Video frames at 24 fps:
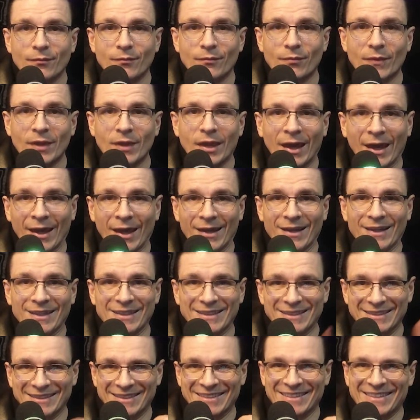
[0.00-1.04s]
Okay.
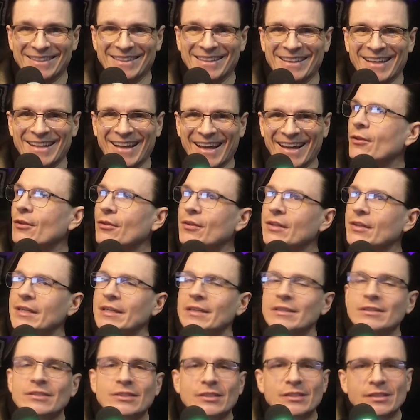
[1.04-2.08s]
Okay.
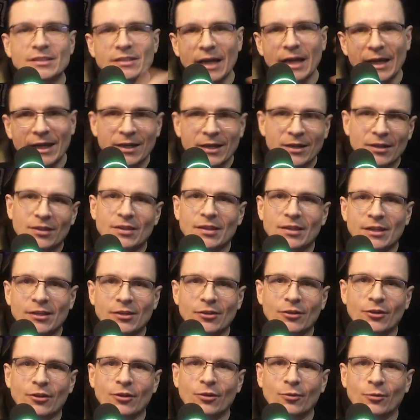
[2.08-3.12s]
The second thing
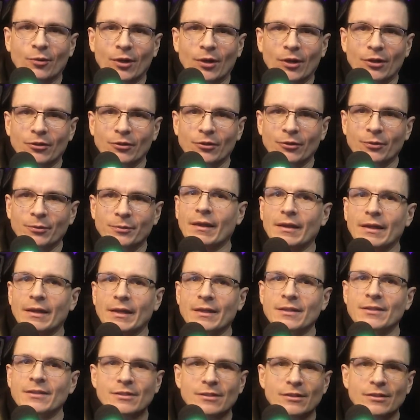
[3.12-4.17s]
you're going to want to do
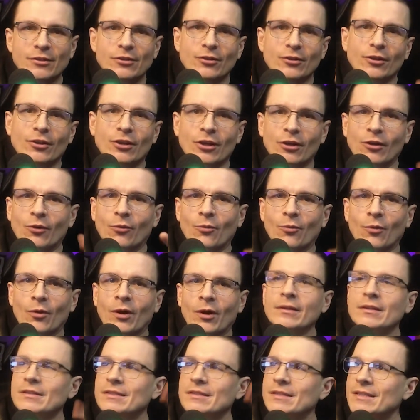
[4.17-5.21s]
is you're going to
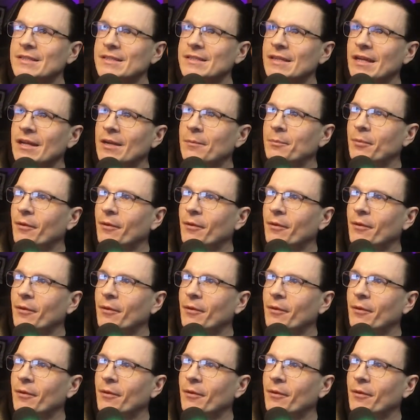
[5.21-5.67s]
want to set up a